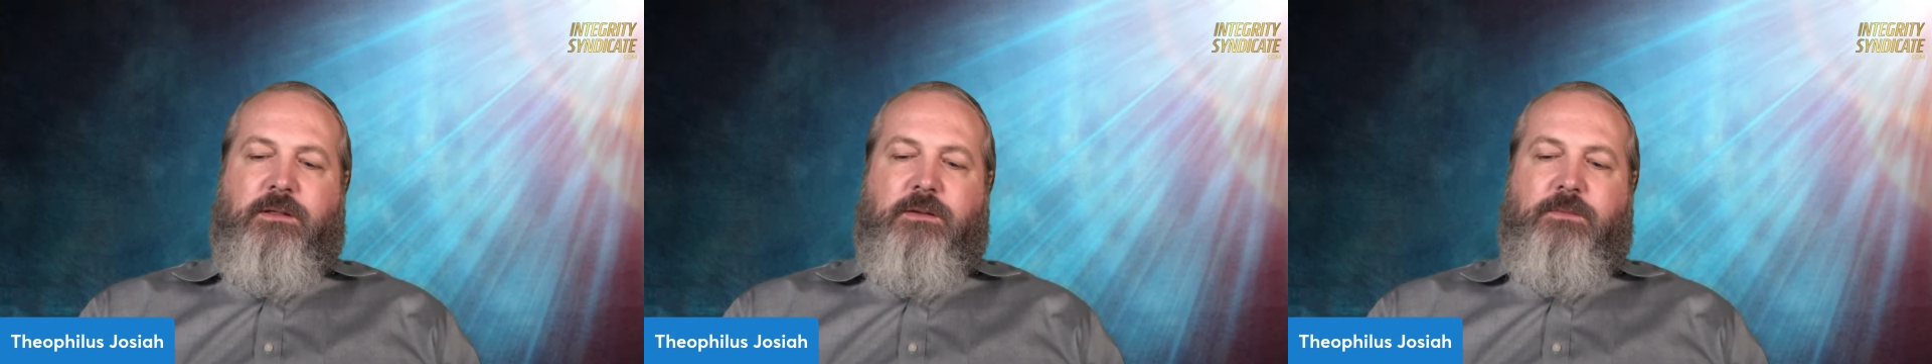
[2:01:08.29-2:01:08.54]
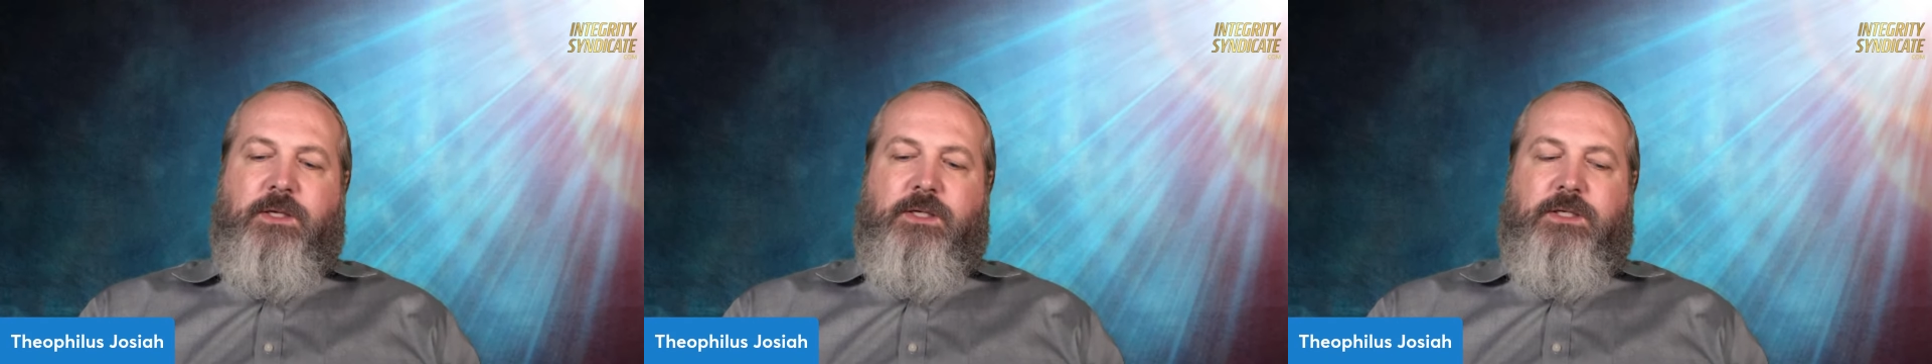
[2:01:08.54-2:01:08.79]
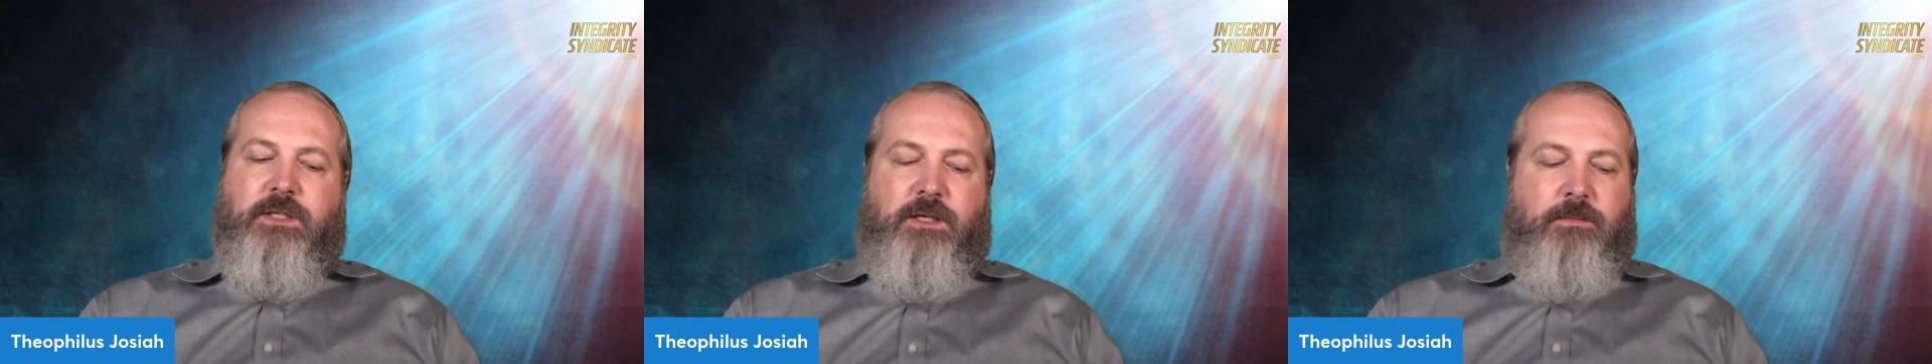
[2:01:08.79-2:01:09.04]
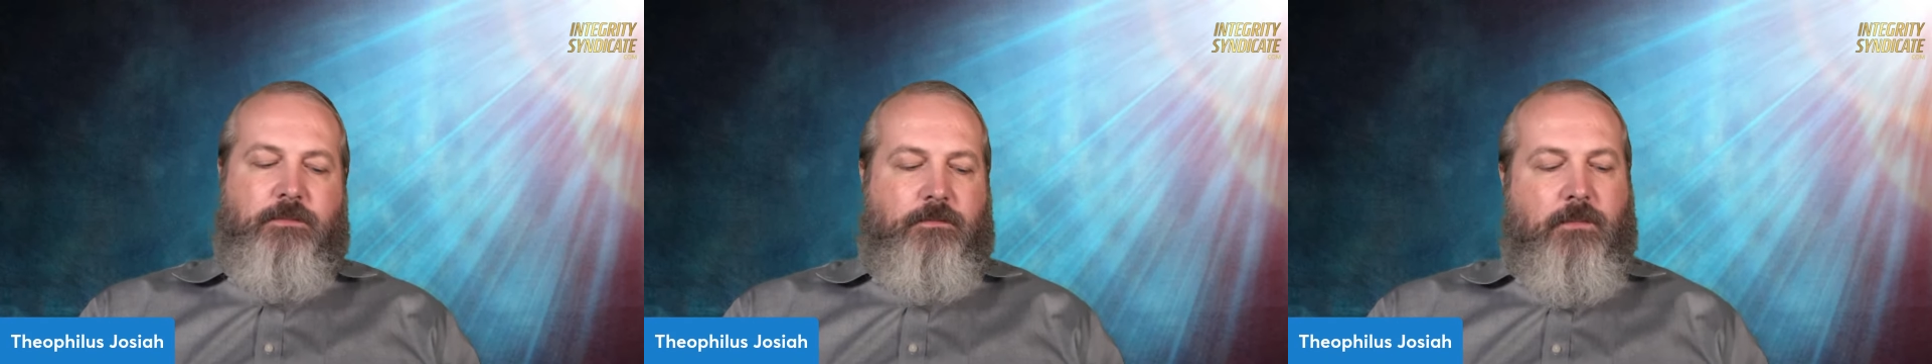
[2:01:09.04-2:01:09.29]
which
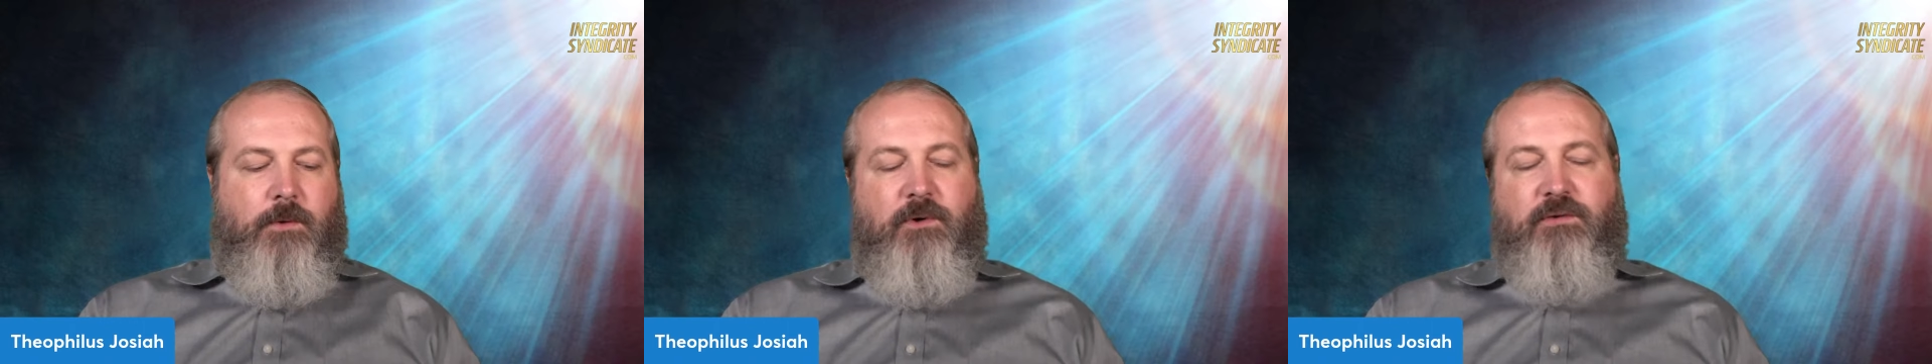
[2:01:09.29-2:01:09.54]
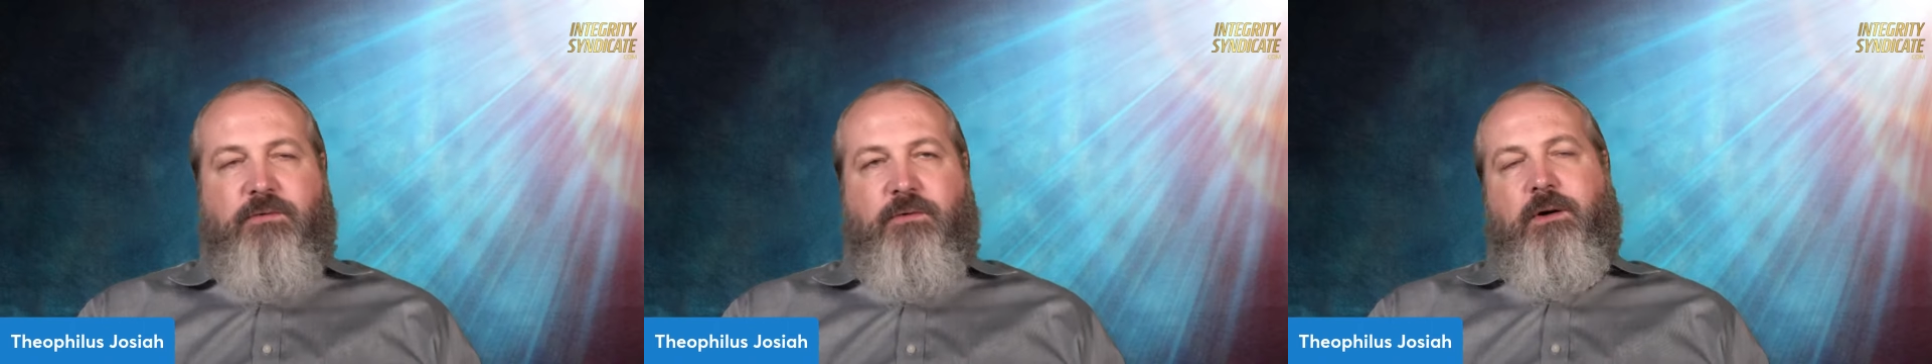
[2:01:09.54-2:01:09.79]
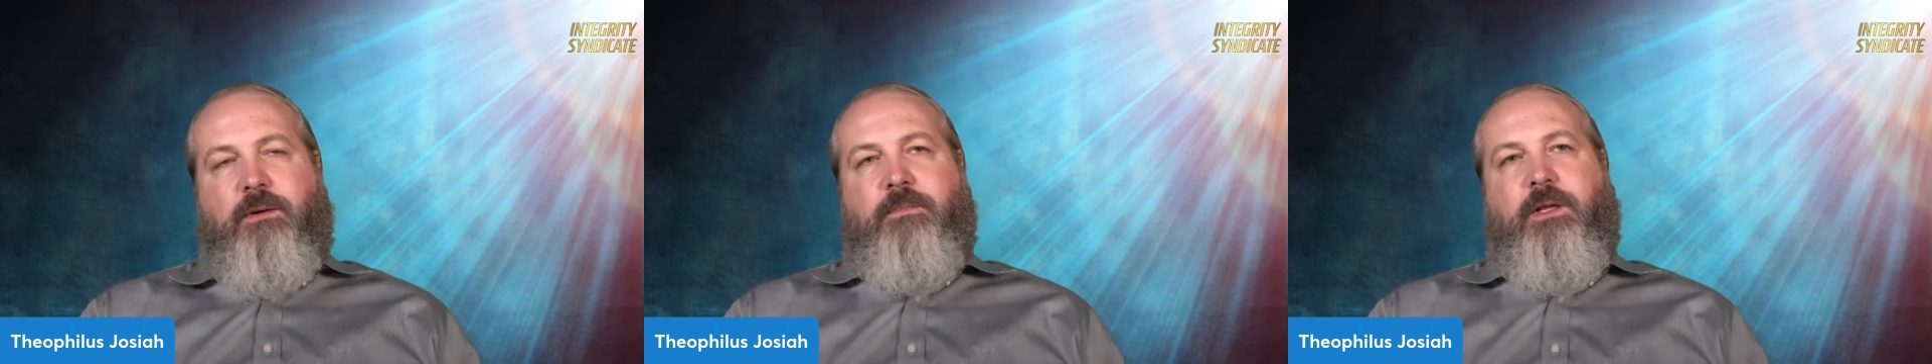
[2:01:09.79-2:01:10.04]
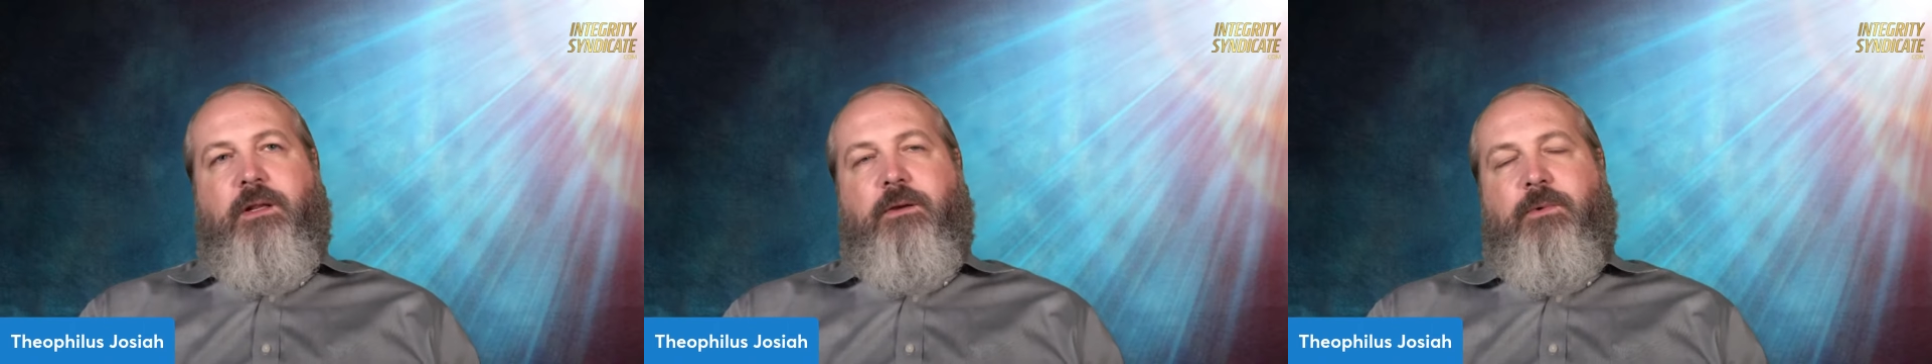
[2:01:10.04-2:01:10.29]
reform,
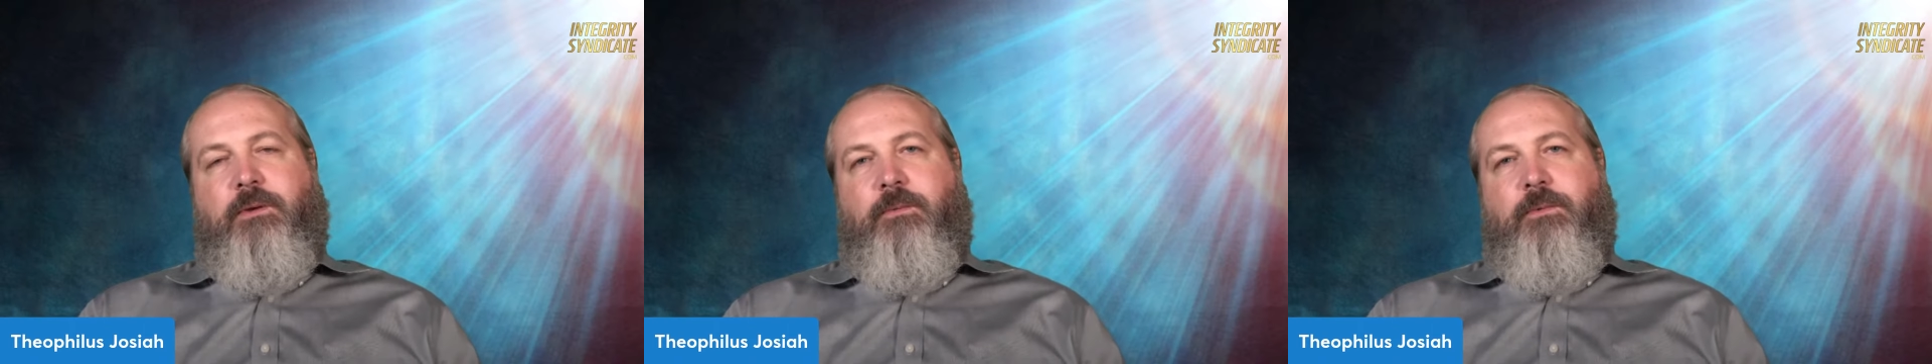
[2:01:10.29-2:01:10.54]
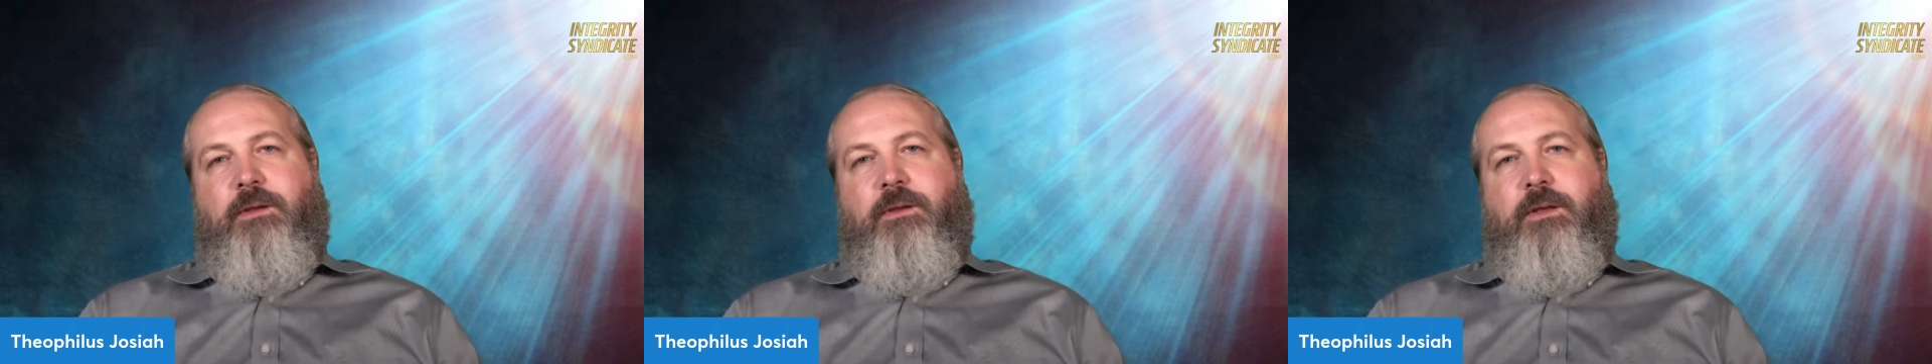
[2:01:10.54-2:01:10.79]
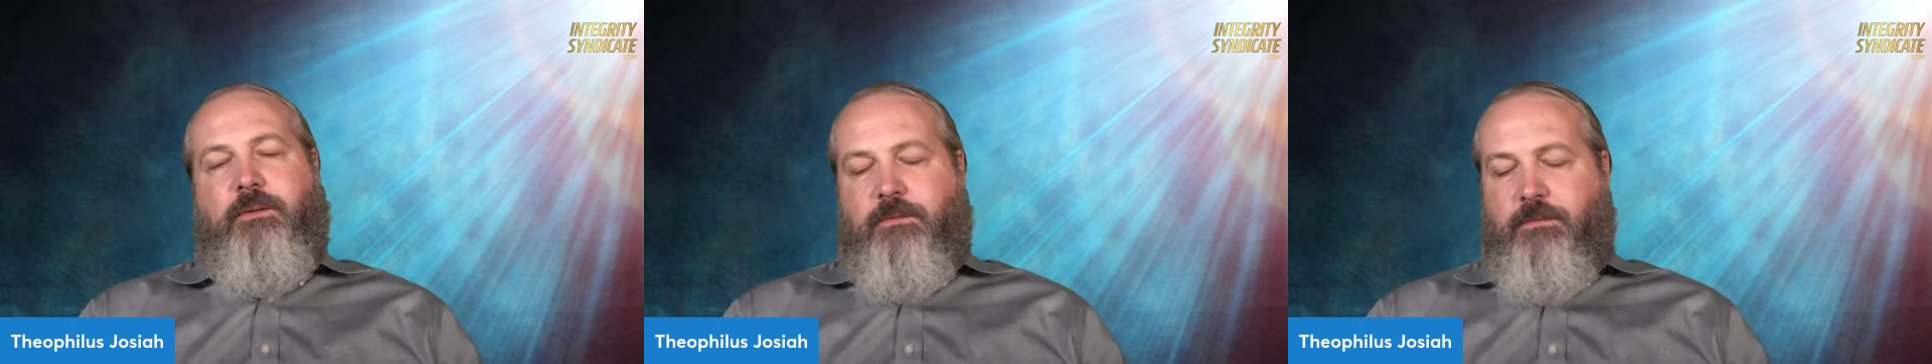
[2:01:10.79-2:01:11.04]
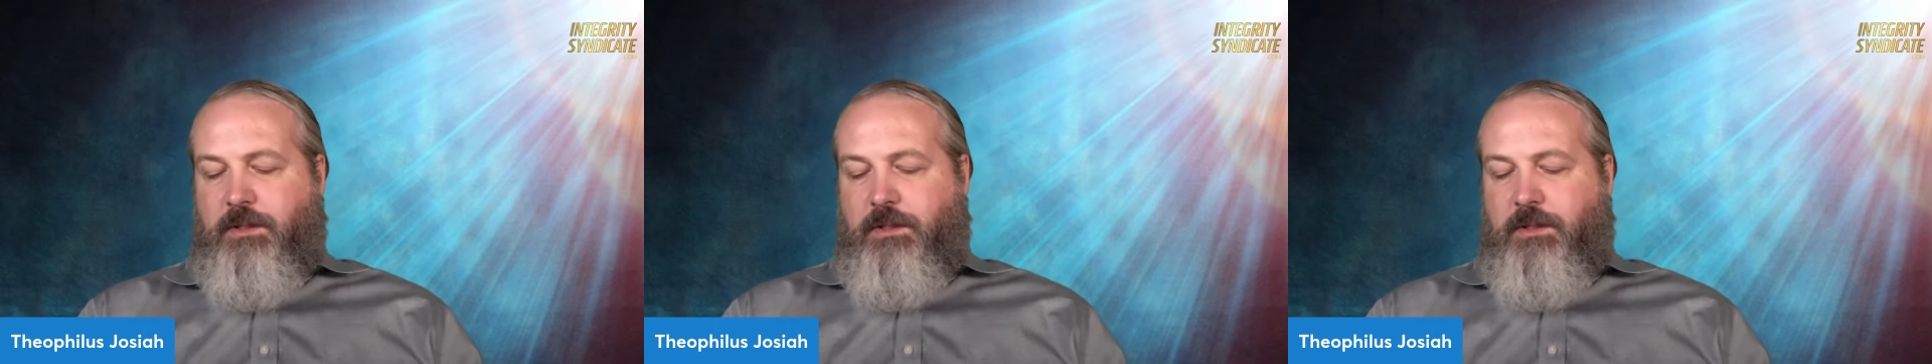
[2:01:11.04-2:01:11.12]
you know, we